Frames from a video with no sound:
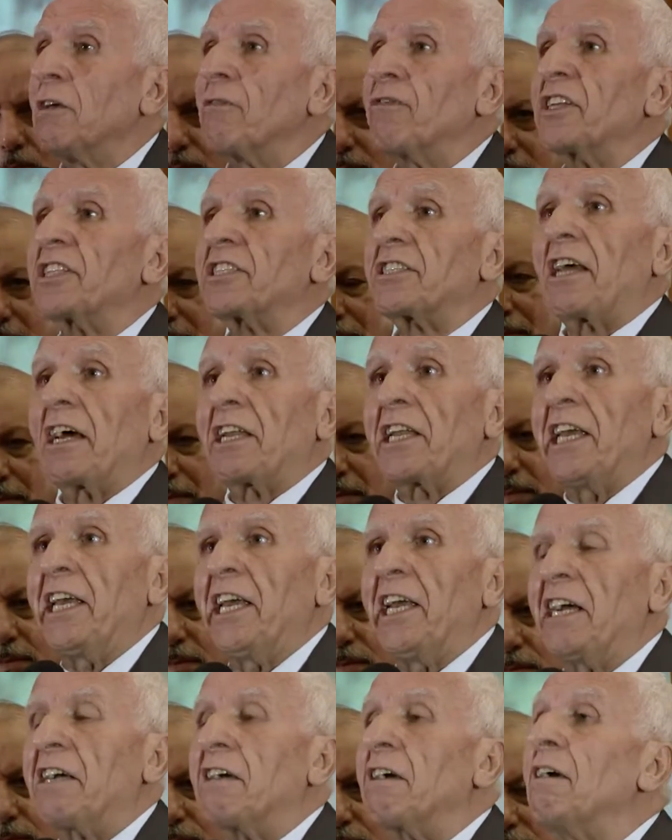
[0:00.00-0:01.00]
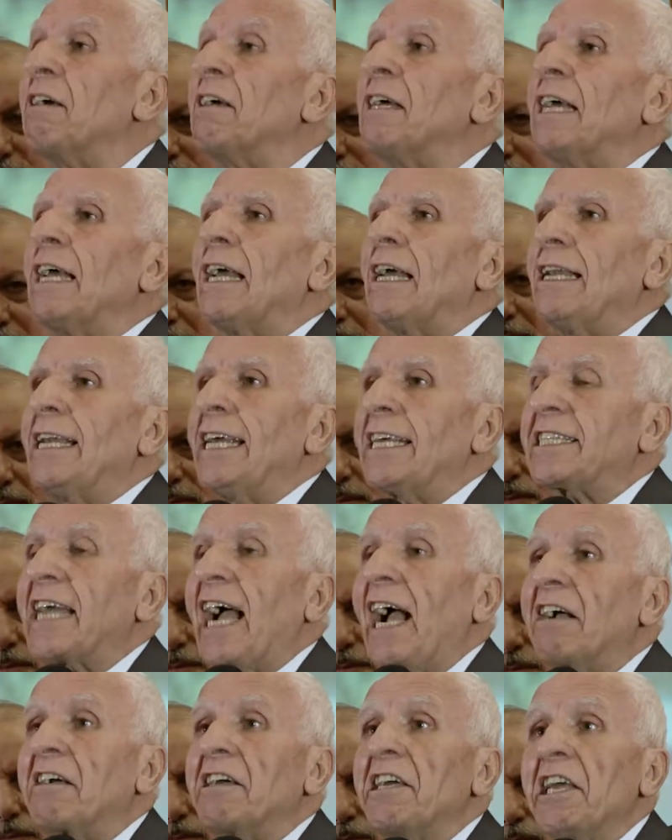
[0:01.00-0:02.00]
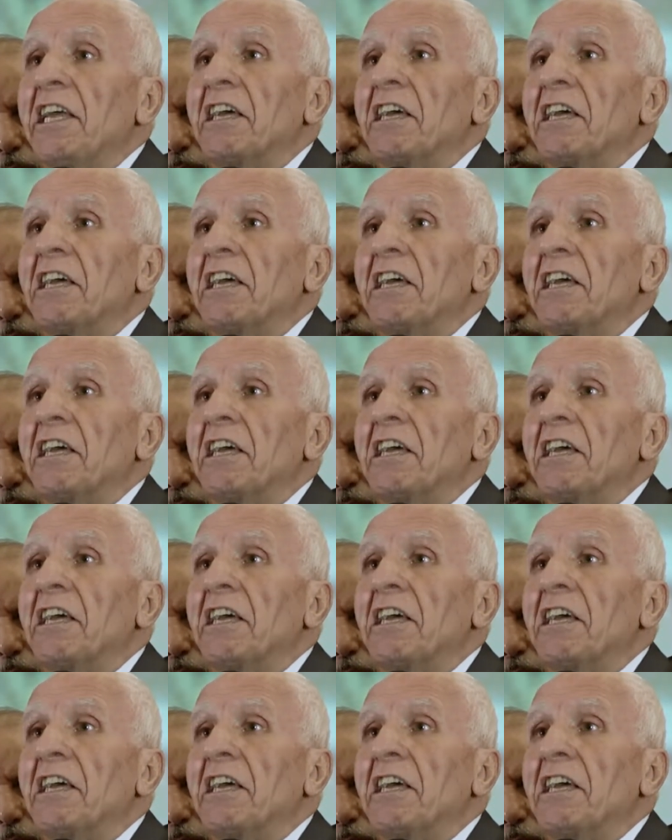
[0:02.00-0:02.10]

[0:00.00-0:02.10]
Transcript: And plastered all over news networks